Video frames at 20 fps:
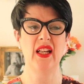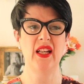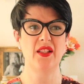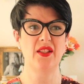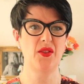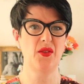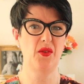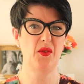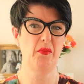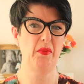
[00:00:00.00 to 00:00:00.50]

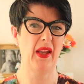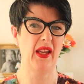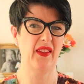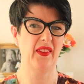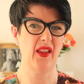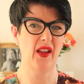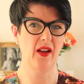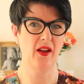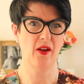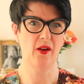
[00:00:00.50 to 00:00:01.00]
sort of picked
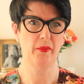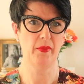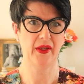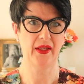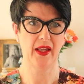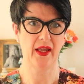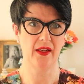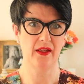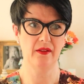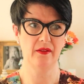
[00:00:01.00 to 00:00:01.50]
that up
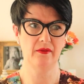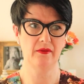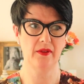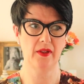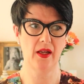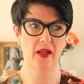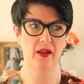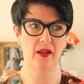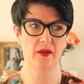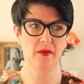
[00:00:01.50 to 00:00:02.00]
again
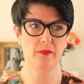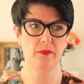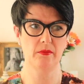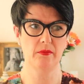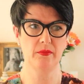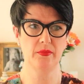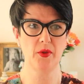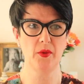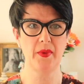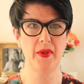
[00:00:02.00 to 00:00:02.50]

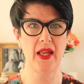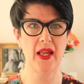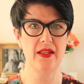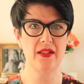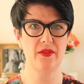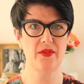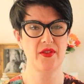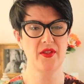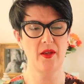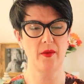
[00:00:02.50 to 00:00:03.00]
probably
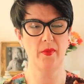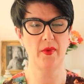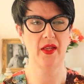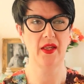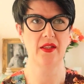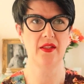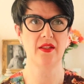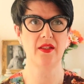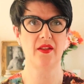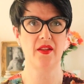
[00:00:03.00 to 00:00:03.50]
end of summer
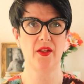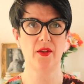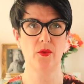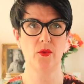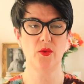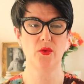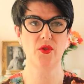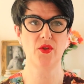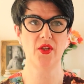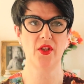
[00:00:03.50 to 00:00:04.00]
into the
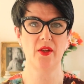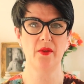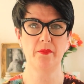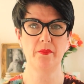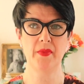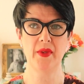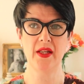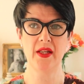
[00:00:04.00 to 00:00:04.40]
autumn,